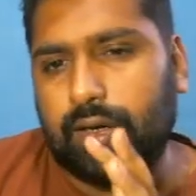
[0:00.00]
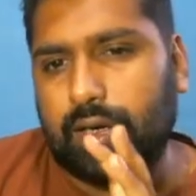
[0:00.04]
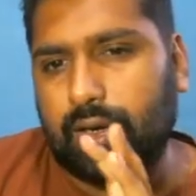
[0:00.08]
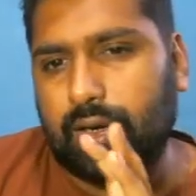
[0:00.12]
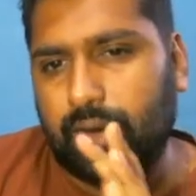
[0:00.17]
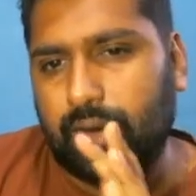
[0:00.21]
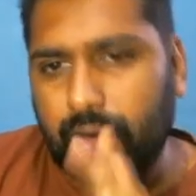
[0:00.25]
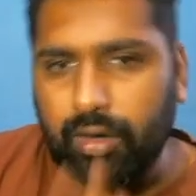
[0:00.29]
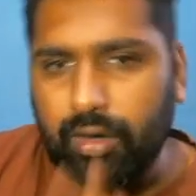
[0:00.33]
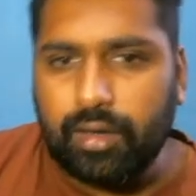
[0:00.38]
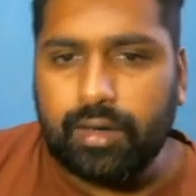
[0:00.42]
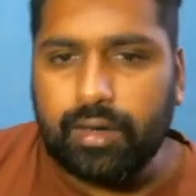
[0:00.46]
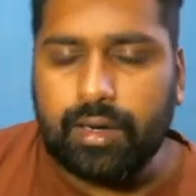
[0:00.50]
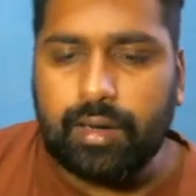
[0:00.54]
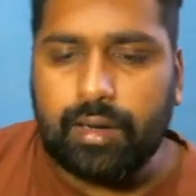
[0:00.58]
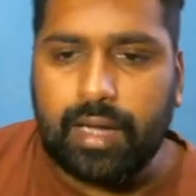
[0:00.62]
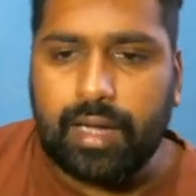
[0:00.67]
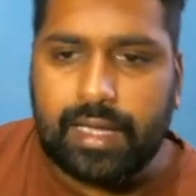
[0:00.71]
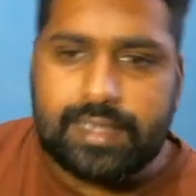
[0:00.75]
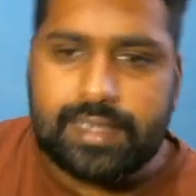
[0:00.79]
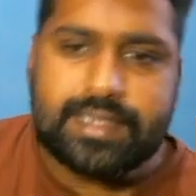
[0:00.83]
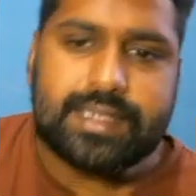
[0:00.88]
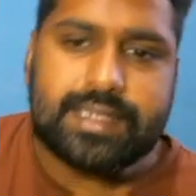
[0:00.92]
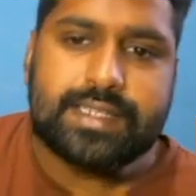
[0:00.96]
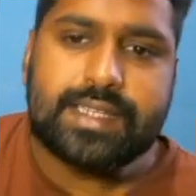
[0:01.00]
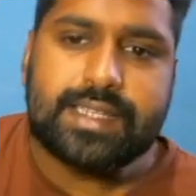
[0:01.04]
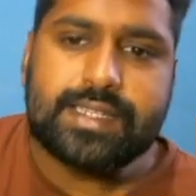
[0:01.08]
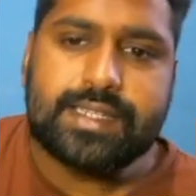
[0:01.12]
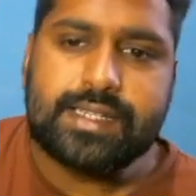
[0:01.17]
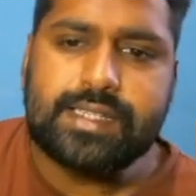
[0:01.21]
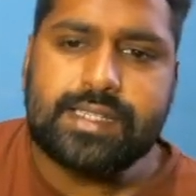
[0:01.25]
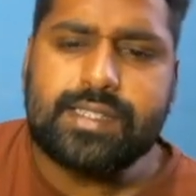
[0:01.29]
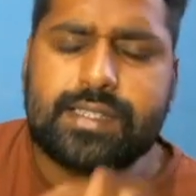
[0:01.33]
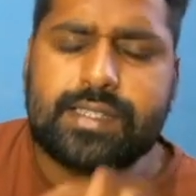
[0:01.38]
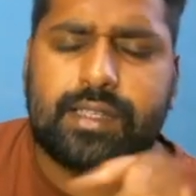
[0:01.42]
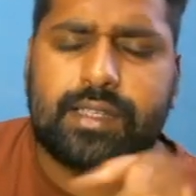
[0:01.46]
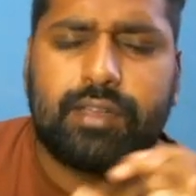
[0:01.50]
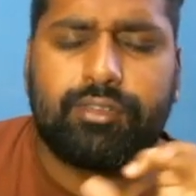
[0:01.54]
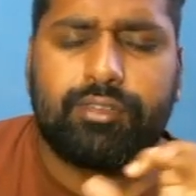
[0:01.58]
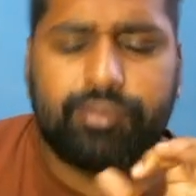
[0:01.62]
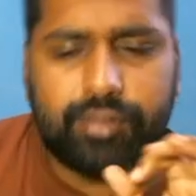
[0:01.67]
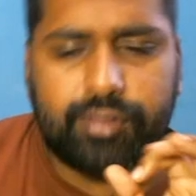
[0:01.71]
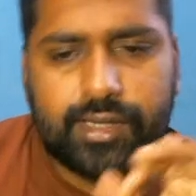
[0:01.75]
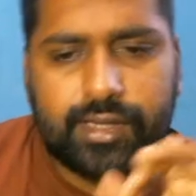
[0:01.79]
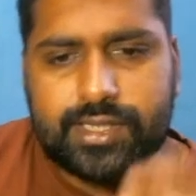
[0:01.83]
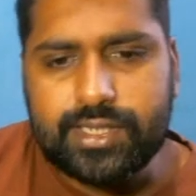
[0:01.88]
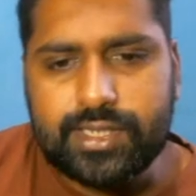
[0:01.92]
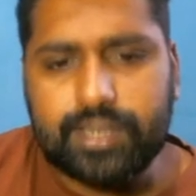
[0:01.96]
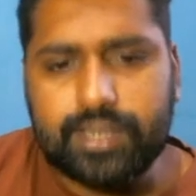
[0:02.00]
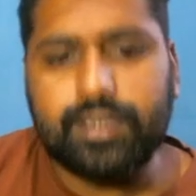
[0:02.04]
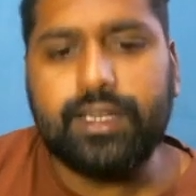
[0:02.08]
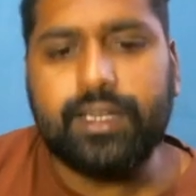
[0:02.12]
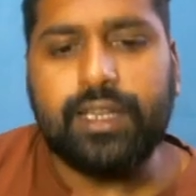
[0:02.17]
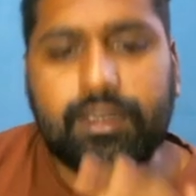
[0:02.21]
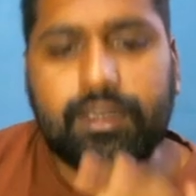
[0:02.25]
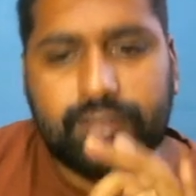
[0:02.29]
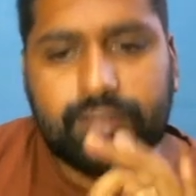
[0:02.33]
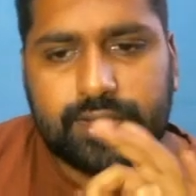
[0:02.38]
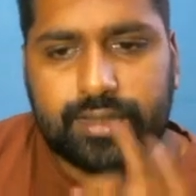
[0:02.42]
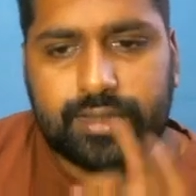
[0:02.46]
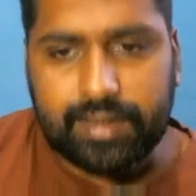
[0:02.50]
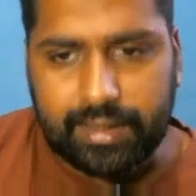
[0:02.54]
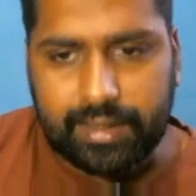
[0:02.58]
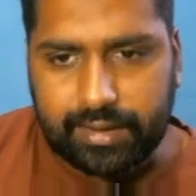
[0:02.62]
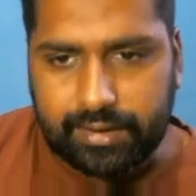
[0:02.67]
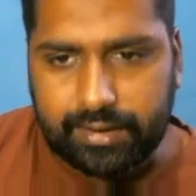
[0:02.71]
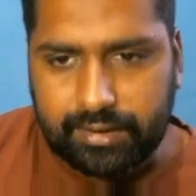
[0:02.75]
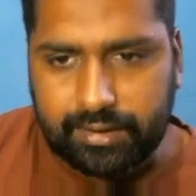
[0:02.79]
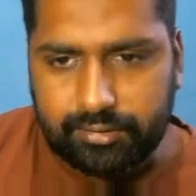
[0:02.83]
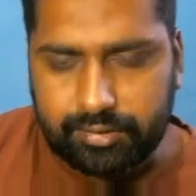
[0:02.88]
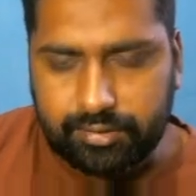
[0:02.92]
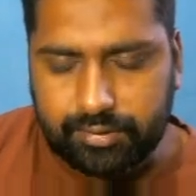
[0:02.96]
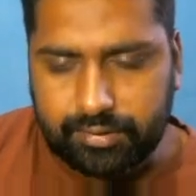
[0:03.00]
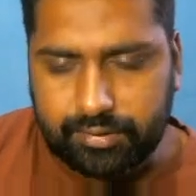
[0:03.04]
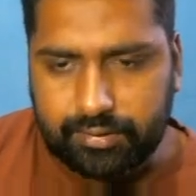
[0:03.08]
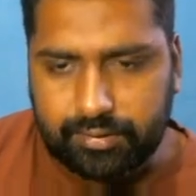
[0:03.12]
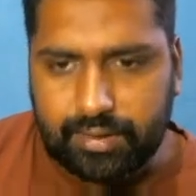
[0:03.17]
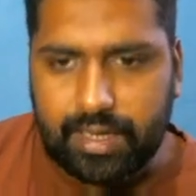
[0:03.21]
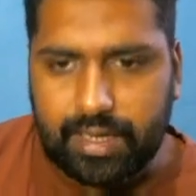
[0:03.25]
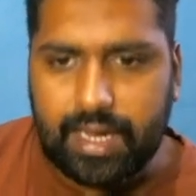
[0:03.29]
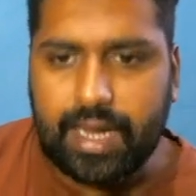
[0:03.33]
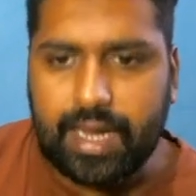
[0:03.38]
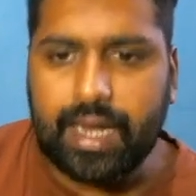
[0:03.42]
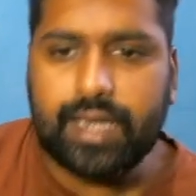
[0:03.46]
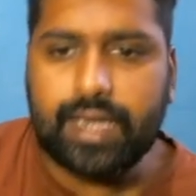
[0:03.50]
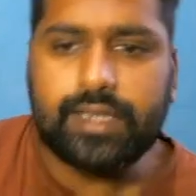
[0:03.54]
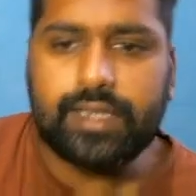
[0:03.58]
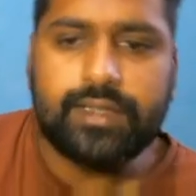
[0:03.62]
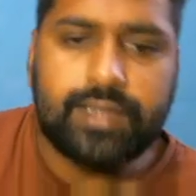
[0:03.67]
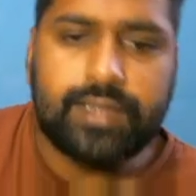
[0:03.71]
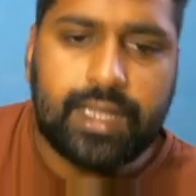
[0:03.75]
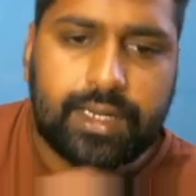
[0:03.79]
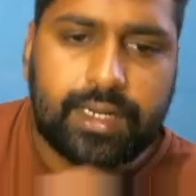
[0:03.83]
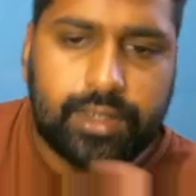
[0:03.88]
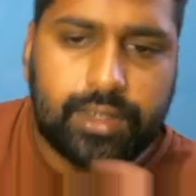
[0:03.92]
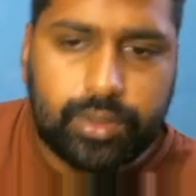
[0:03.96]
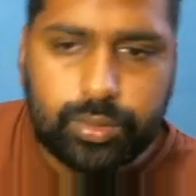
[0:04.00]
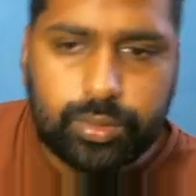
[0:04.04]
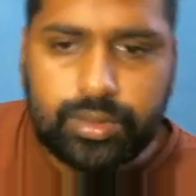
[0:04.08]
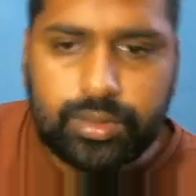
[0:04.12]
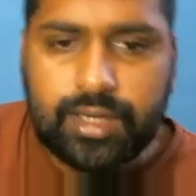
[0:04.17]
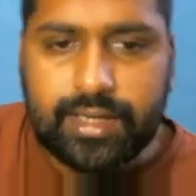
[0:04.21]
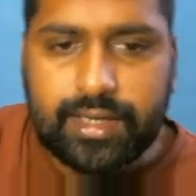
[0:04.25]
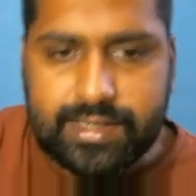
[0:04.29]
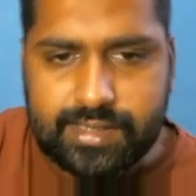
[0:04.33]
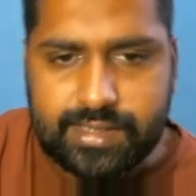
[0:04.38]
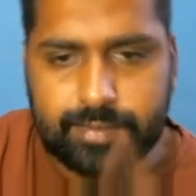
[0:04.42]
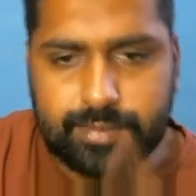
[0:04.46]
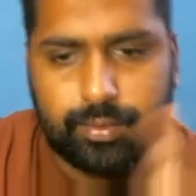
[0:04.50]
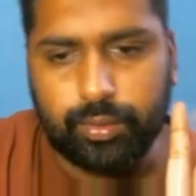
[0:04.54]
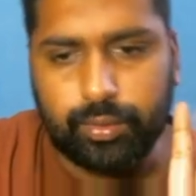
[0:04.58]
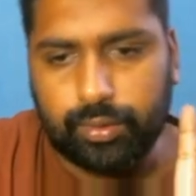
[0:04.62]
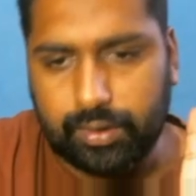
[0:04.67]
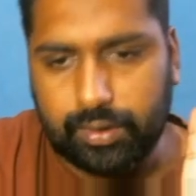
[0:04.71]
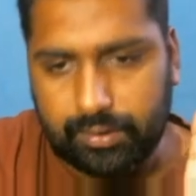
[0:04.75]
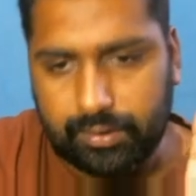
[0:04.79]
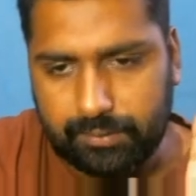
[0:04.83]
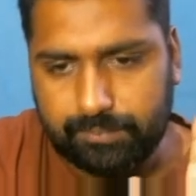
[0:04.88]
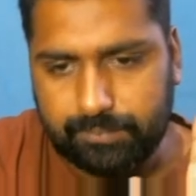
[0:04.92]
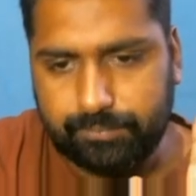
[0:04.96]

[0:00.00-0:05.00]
Or I'll suggest is first deal with negative and then do the reciprocal.